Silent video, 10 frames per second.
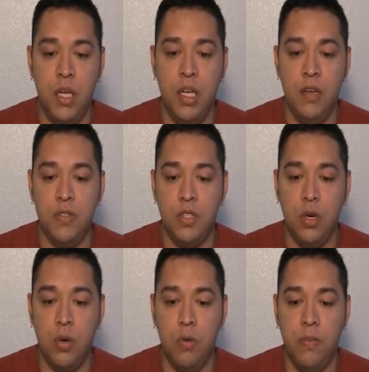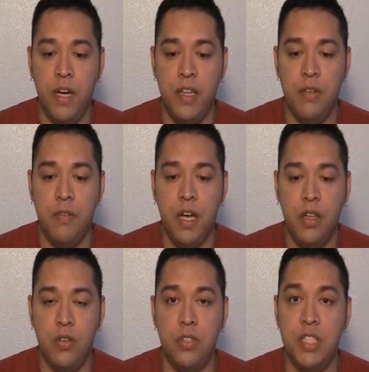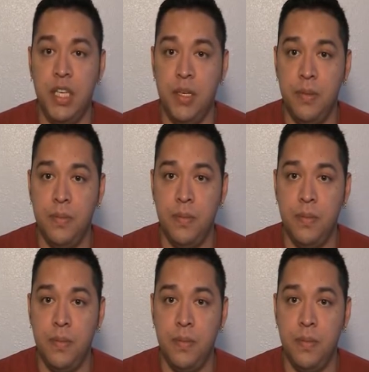If so, find the value c.